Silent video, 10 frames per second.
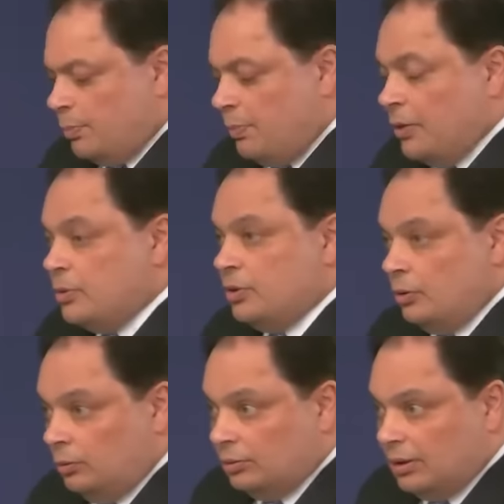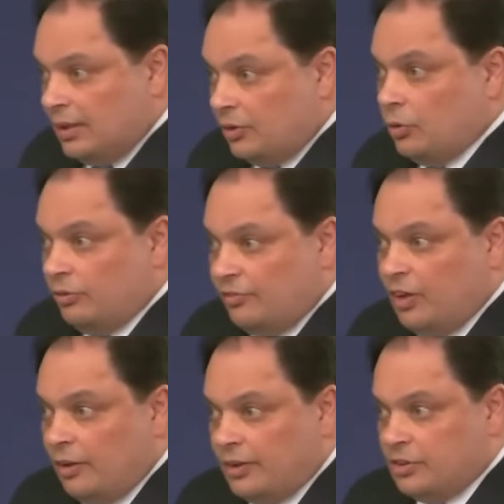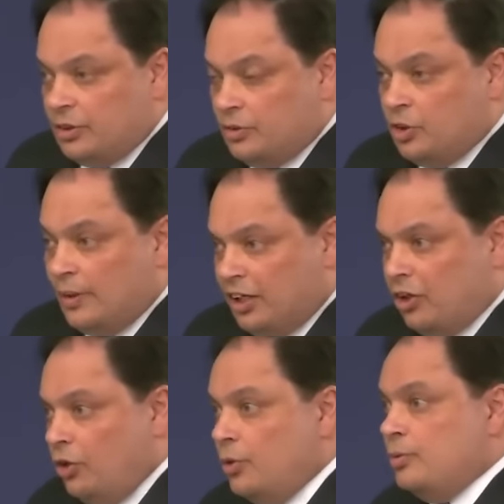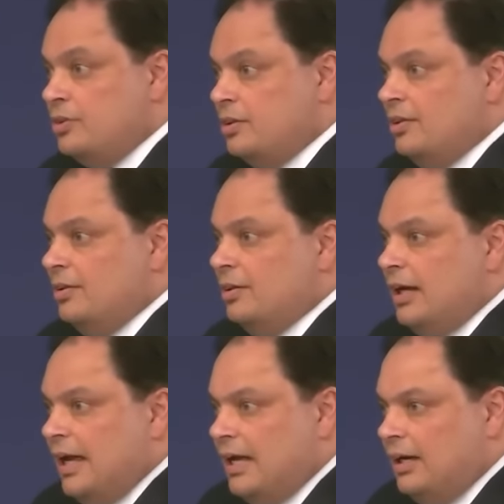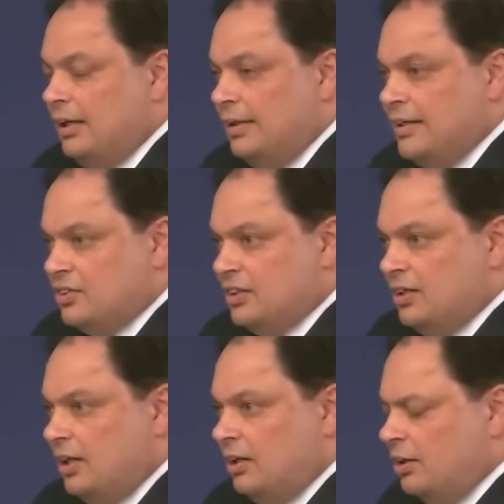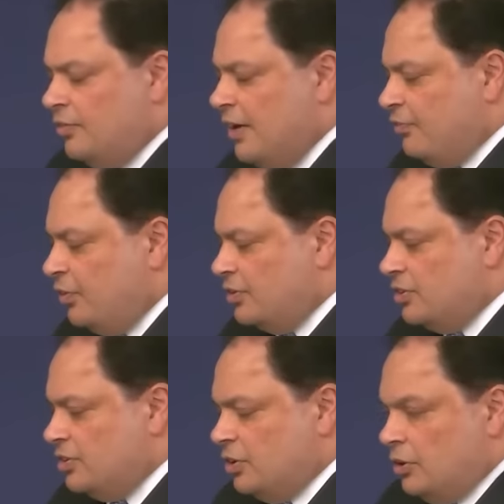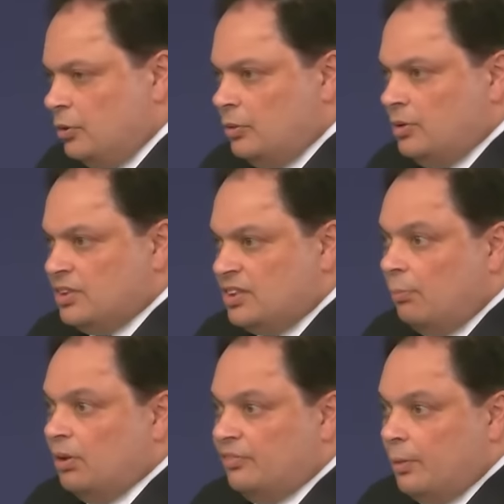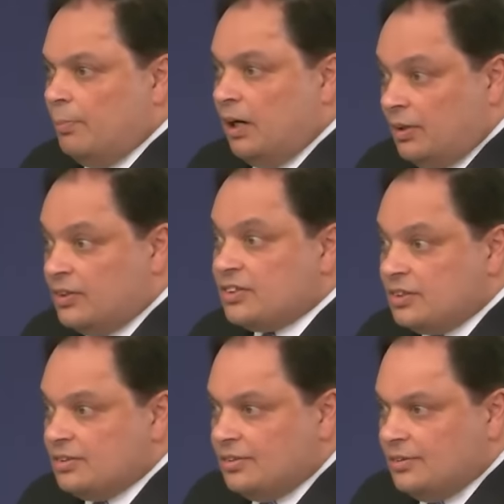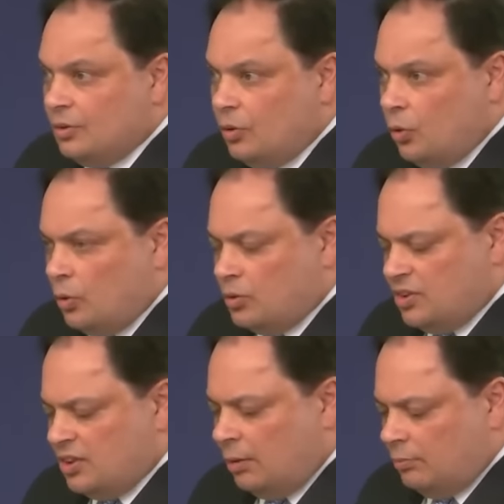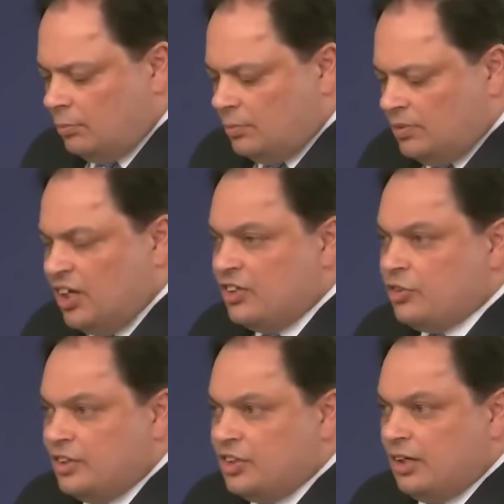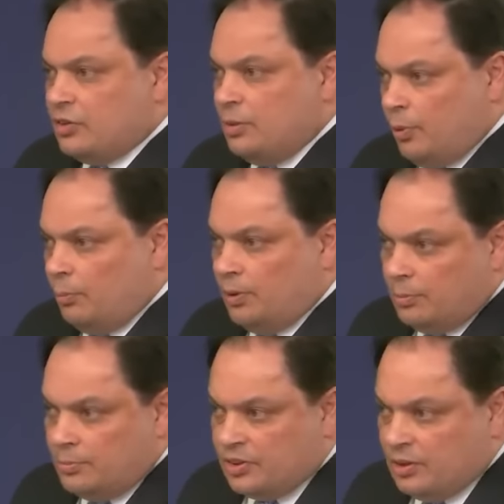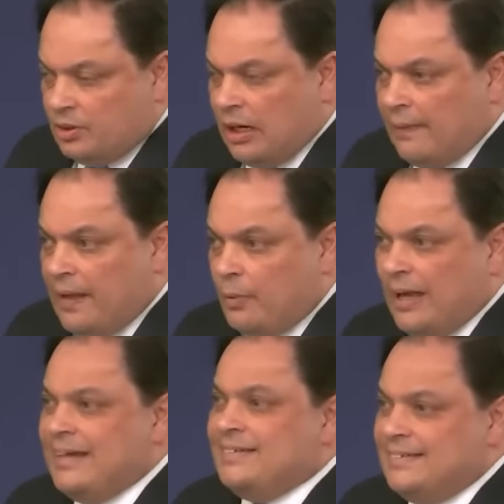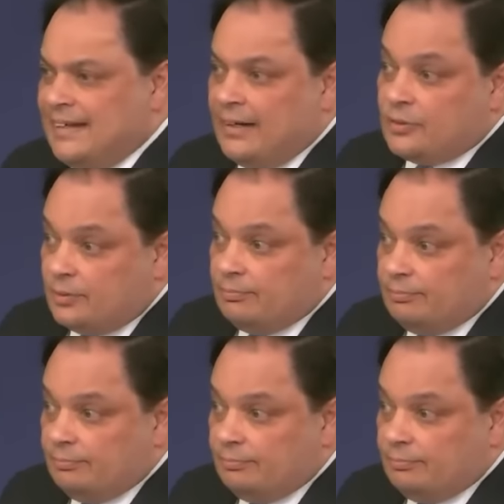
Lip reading: a proposal, I think you're referring to include at least a reference to some of the bugs or some data integrity problems, and they were edited out.